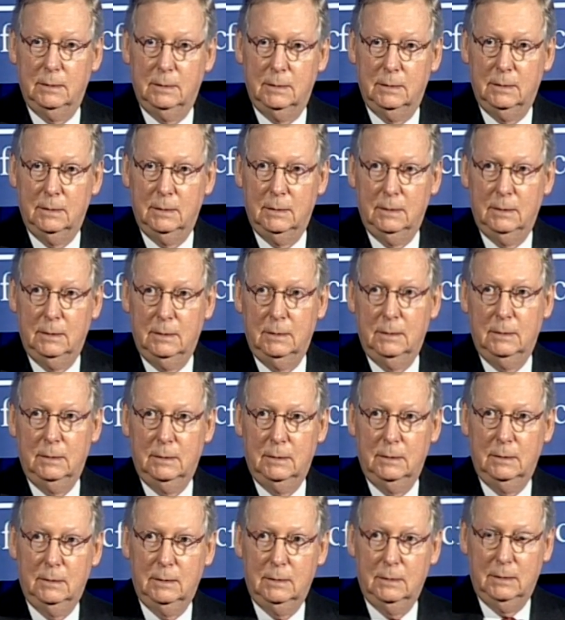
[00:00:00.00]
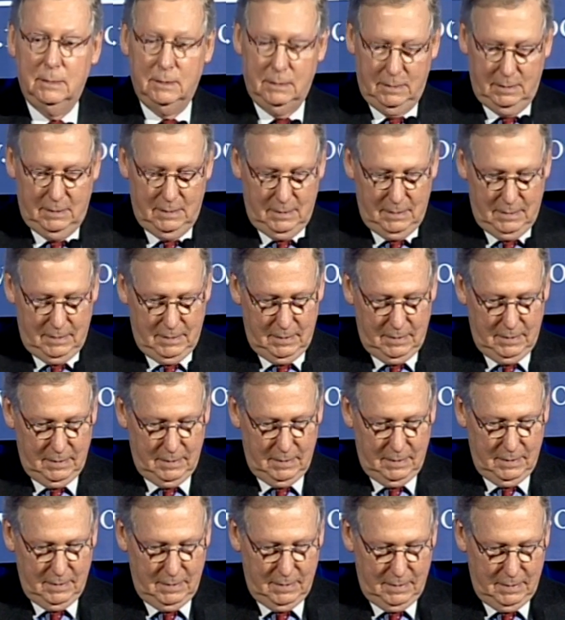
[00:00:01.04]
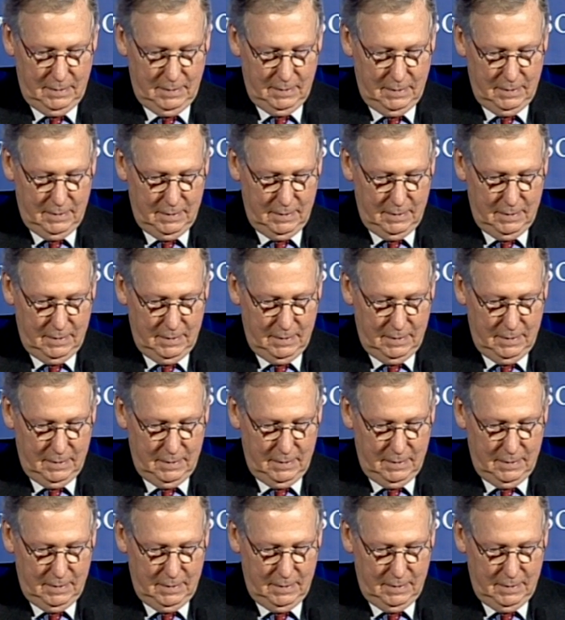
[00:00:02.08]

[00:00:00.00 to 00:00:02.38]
(no one is talking)